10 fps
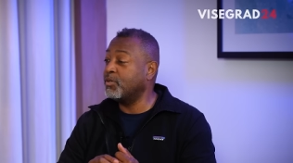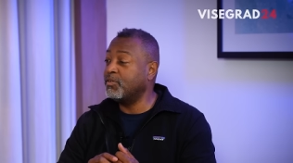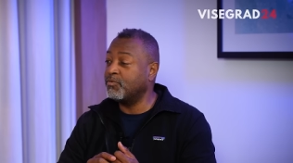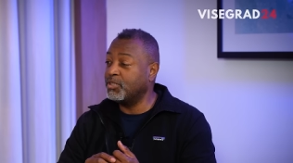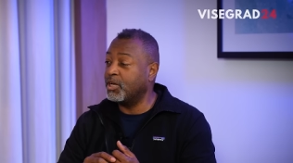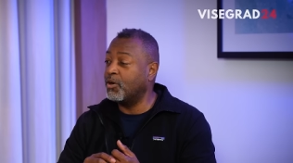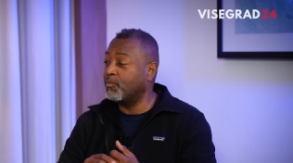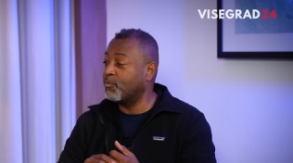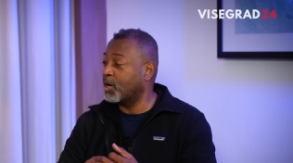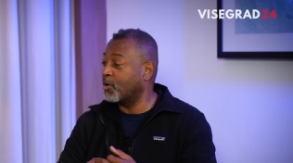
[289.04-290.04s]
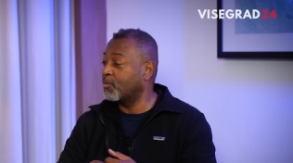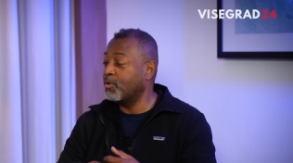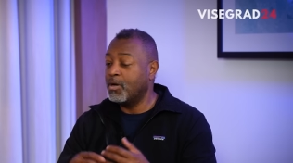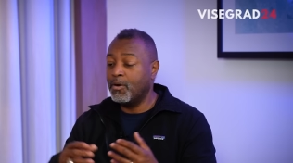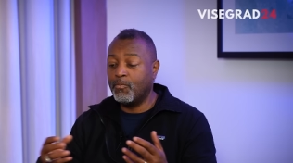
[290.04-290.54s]
we, you know, where
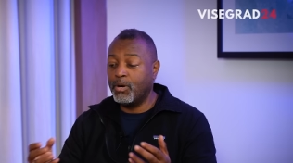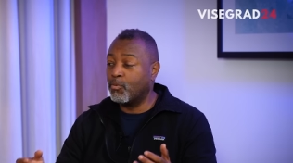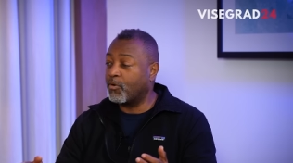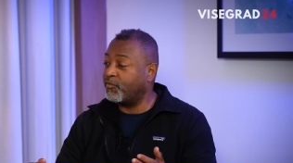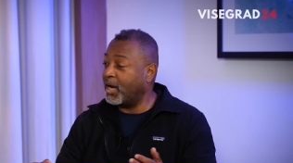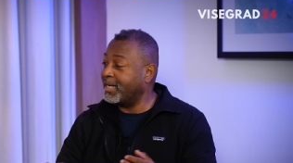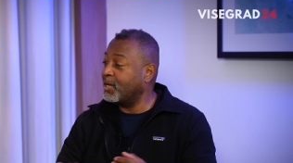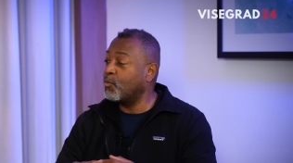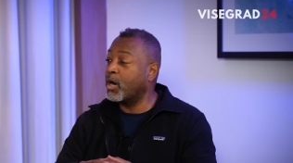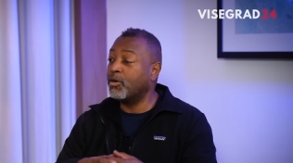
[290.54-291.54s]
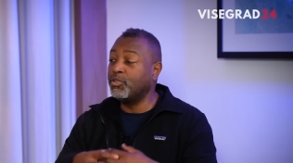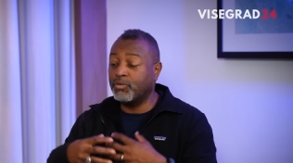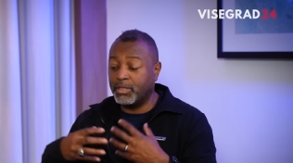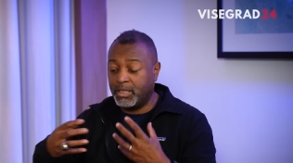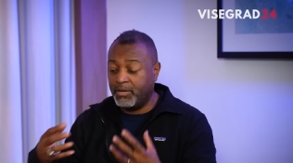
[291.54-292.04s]
we were fighting, where
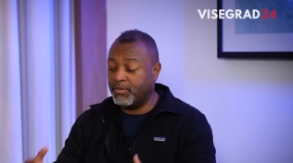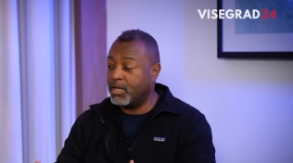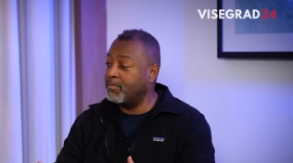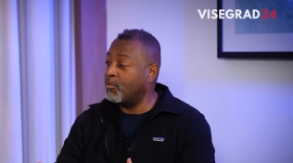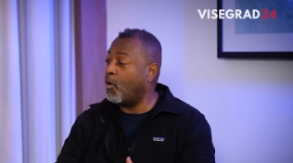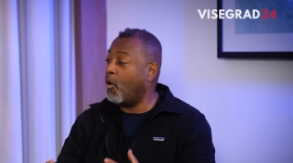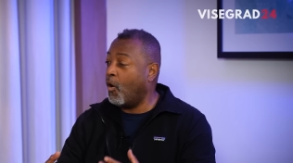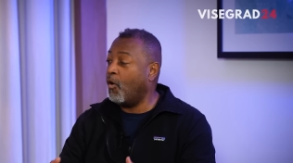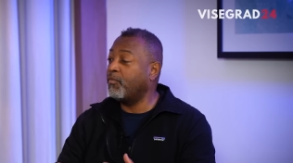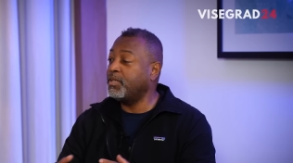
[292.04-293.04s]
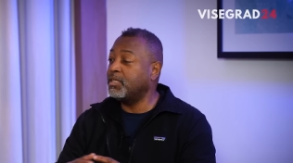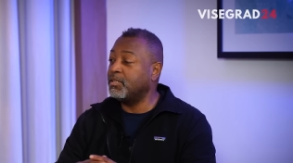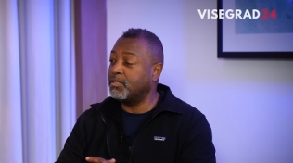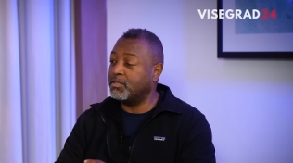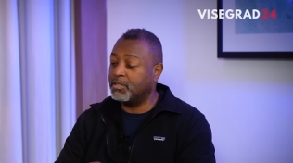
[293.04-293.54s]
you can give them all
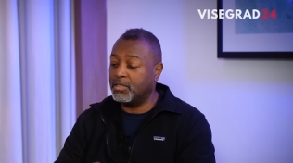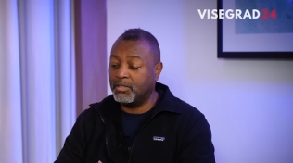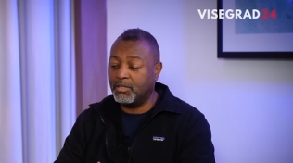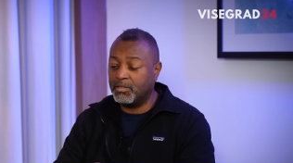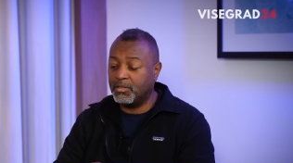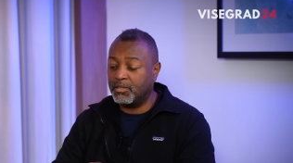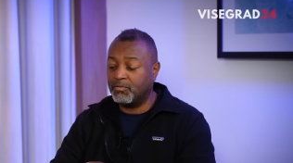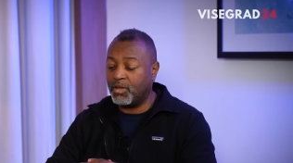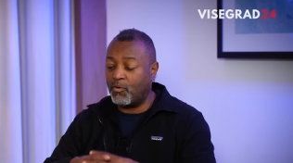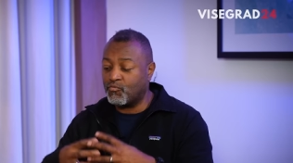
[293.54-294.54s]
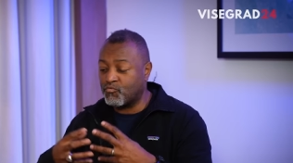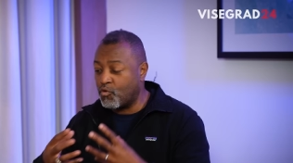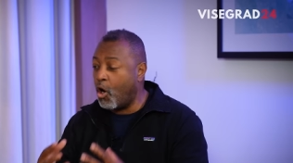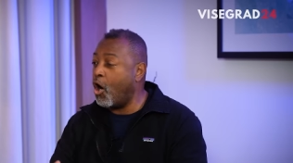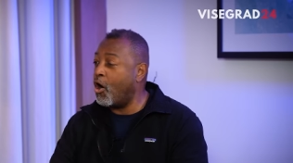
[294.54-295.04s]
the the, the, the, the
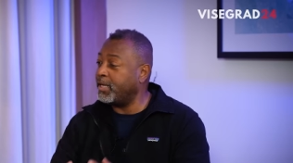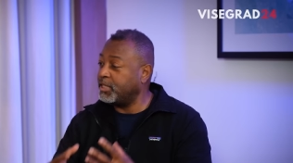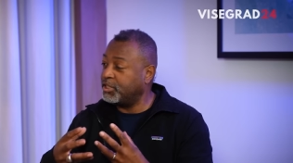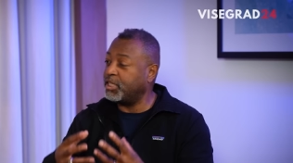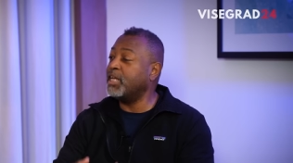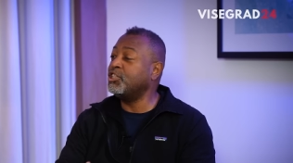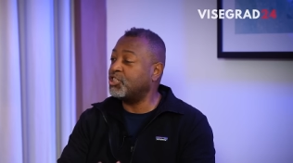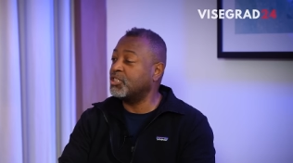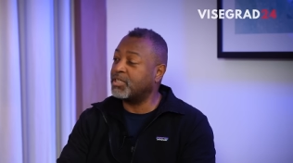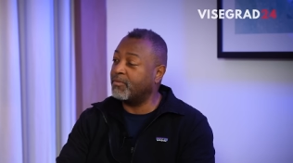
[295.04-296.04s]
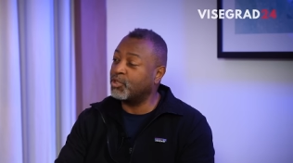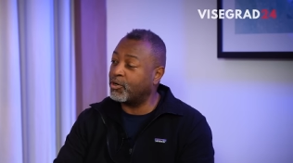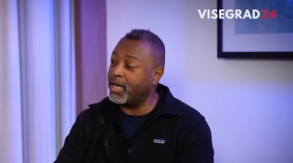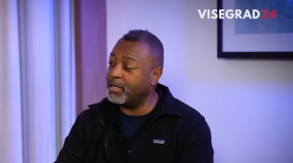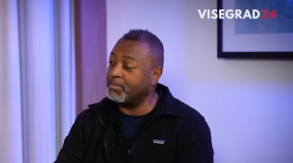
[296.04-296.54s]
raw intentions of
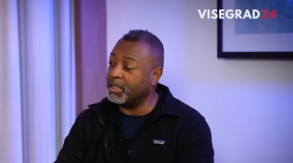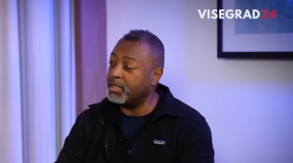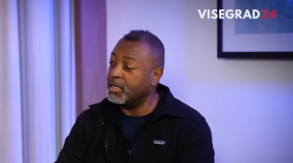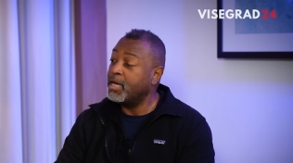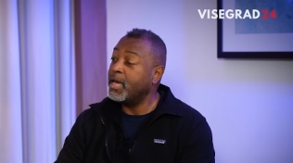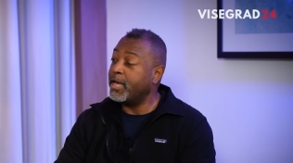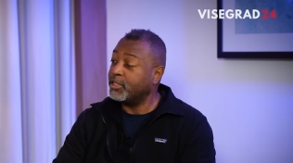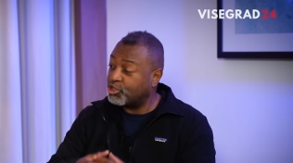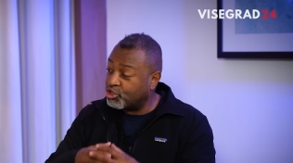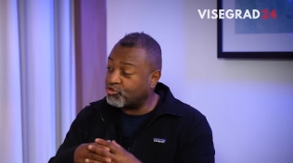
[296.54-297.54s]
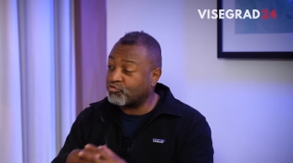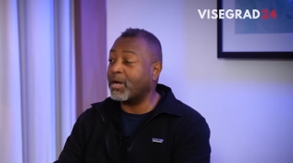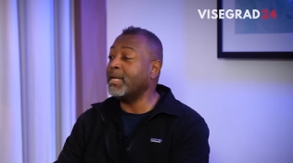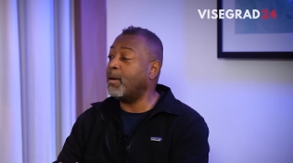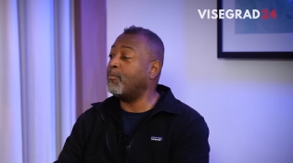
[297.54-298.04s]
your enemy and
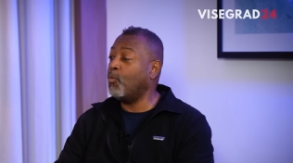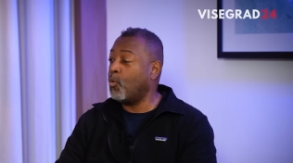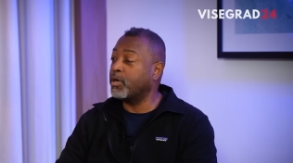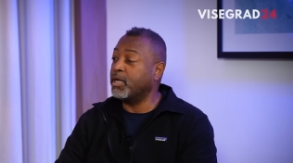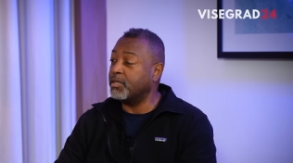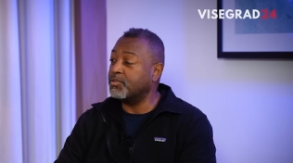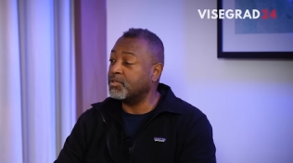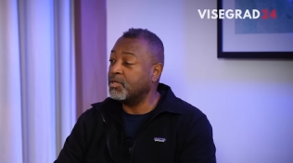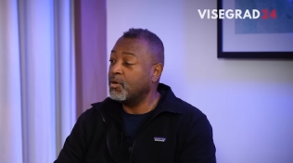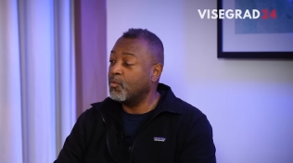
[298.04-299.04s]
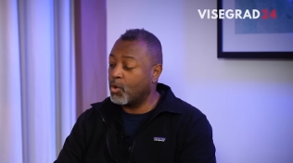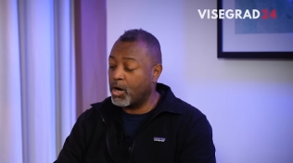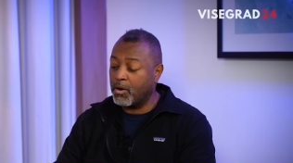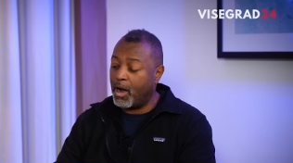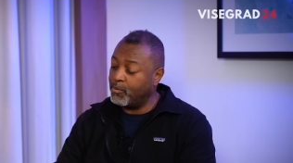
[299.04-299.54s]
straight up warnings.
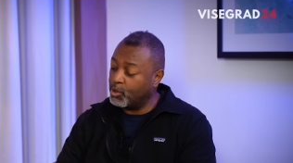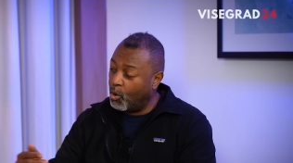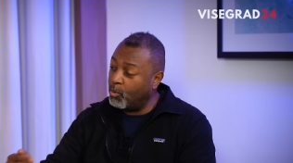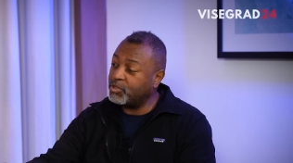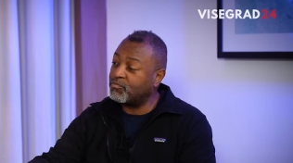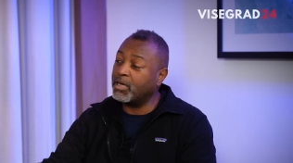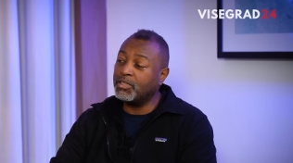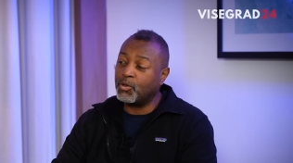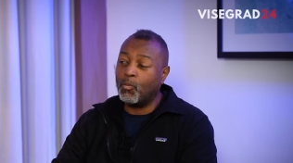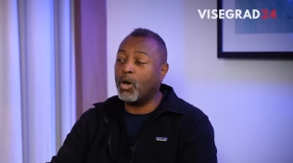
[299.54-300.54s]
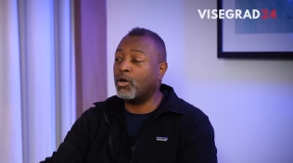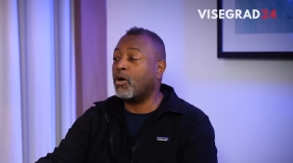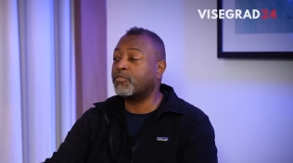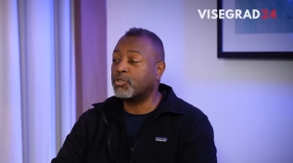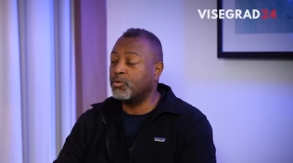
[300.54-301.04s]
Where I would always run into one
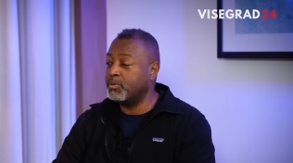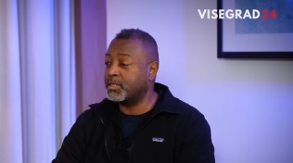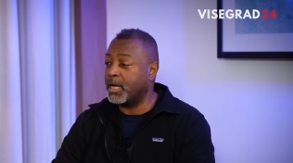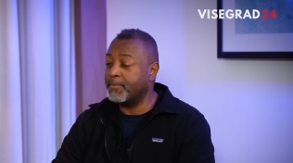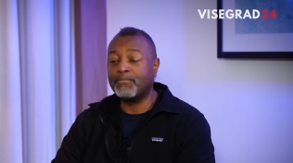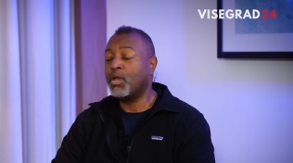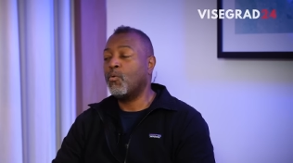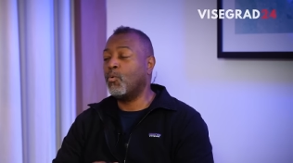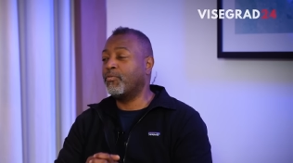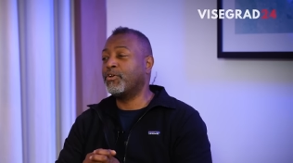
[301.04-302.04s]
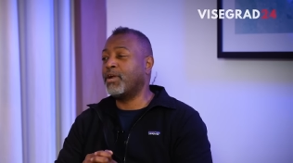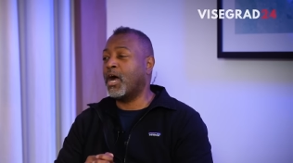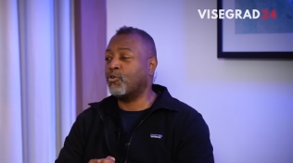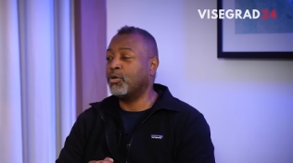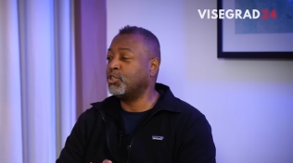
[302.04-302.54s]
officer who would say, "Well, they're
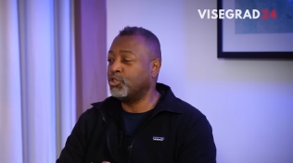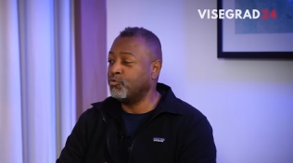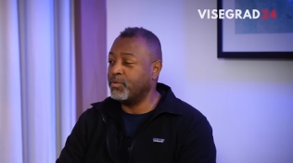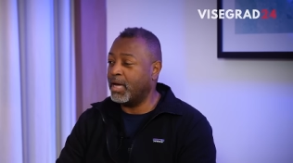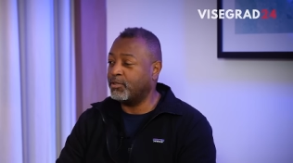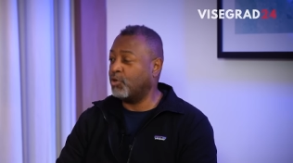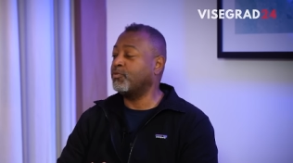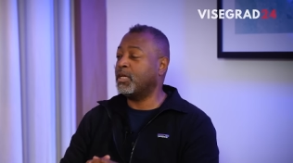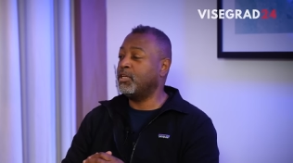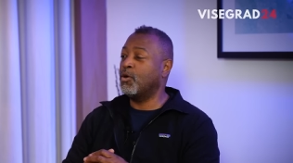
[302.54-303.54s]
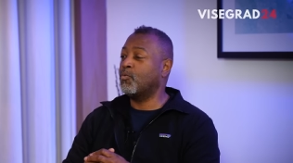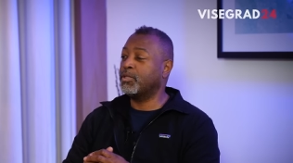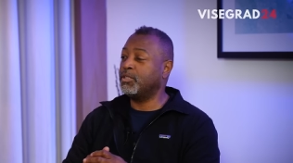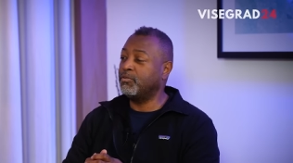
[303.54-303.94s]
not going to do that. Don't they know we're the